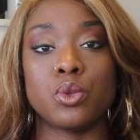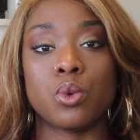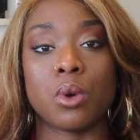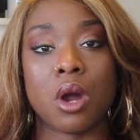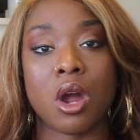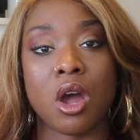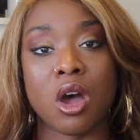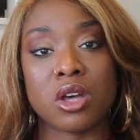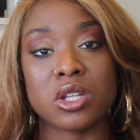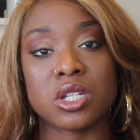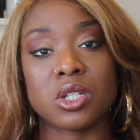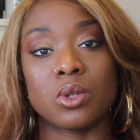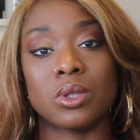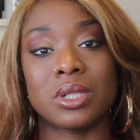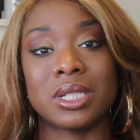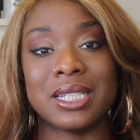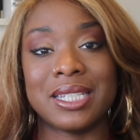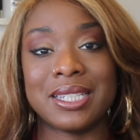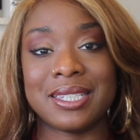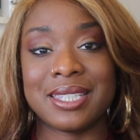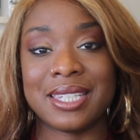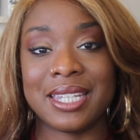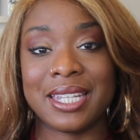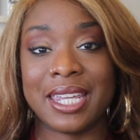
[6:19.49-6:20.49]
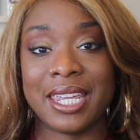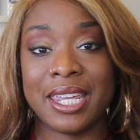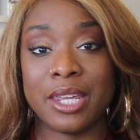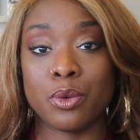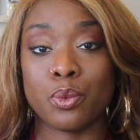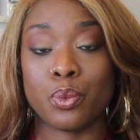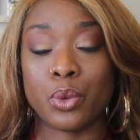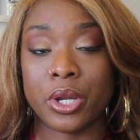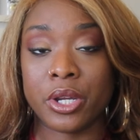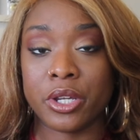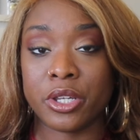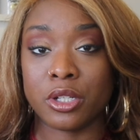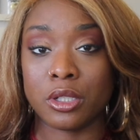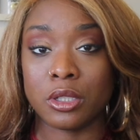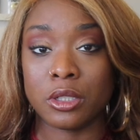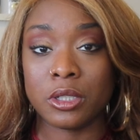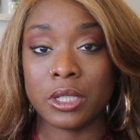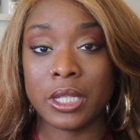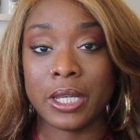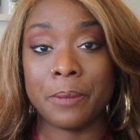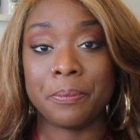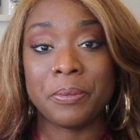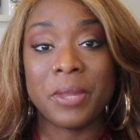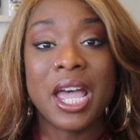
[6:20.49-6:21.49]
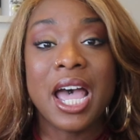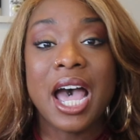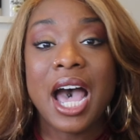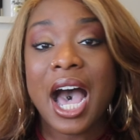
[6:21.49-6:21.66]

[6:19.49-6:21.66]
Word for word: you are also cleansing it regularly.